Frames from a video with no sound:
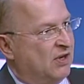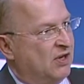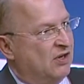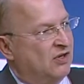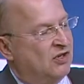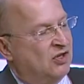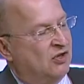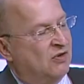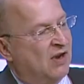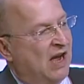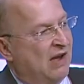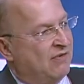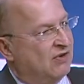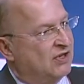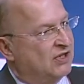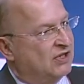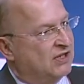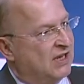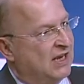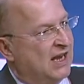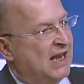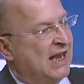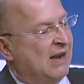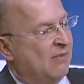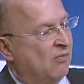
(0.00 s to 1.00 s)
do you have a
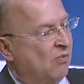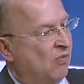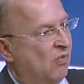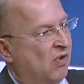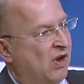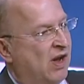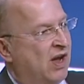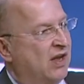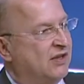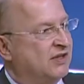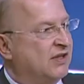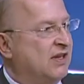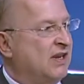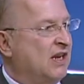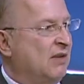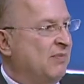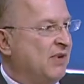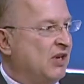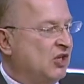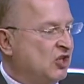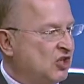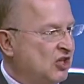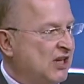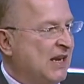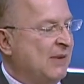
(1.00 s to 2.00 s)
scheme where it's a little bit
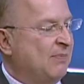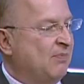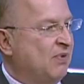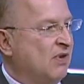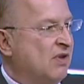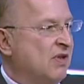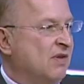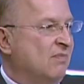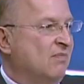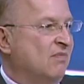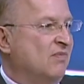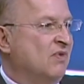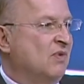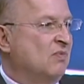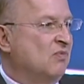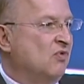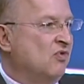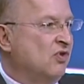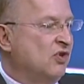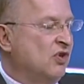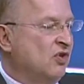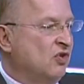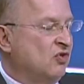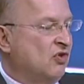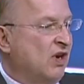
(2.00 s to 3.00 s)
cheaper the more
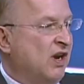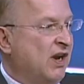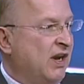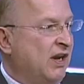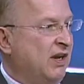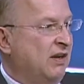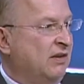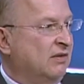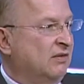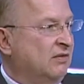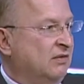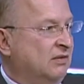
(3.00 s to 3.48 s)
you trade? Or?